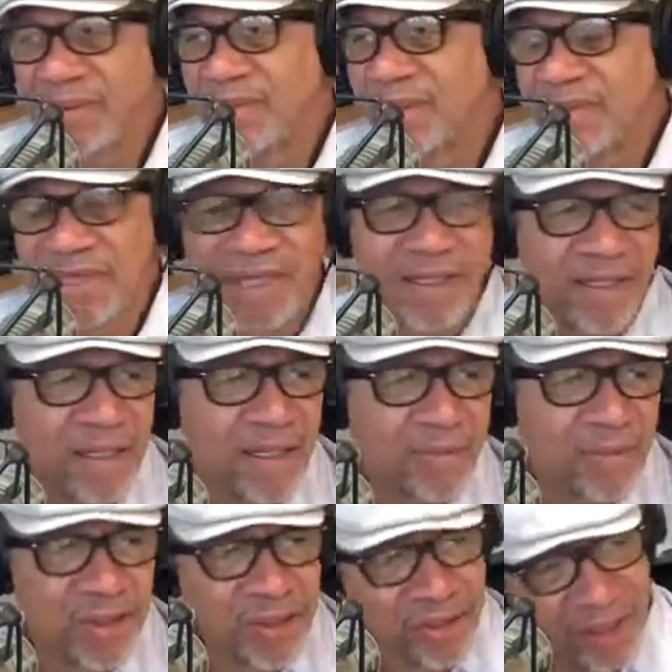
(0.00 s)
Thank him.
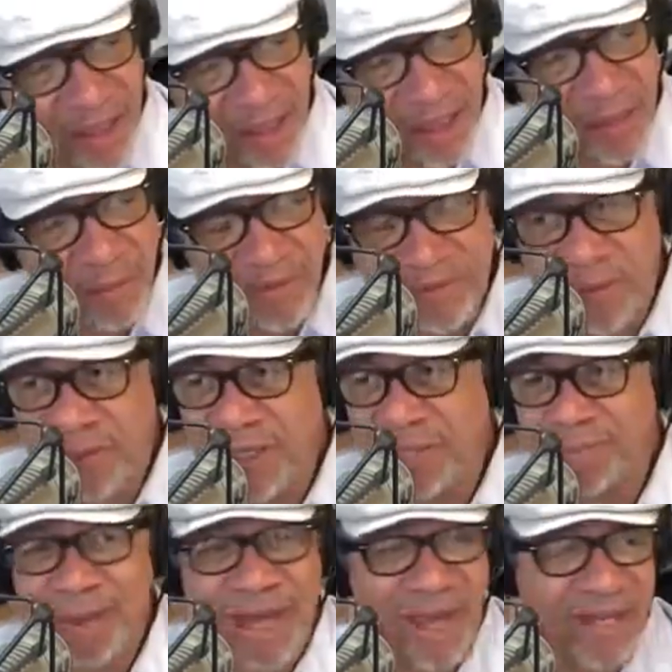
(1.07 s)
Did you thank him before he
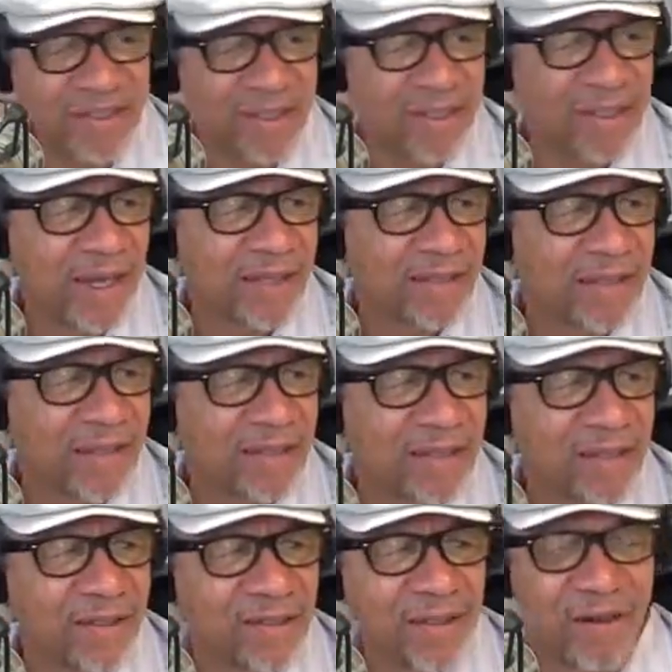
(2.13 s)
passed at 98
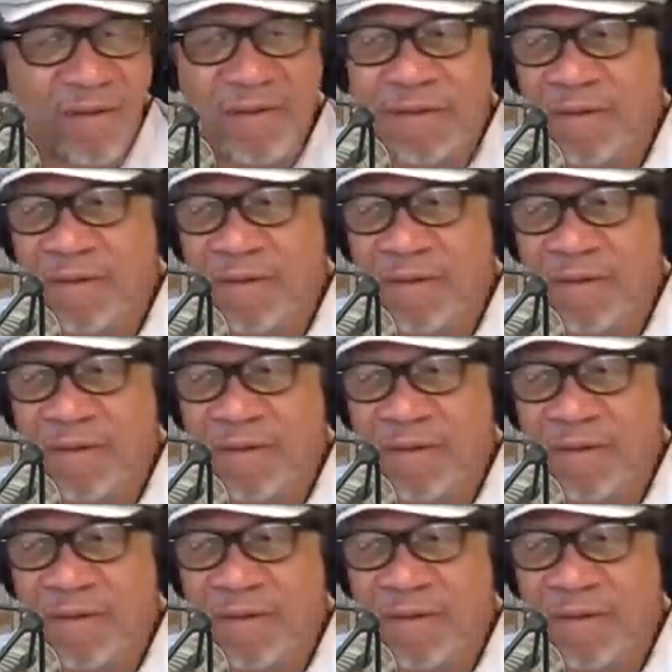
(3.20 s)
years old?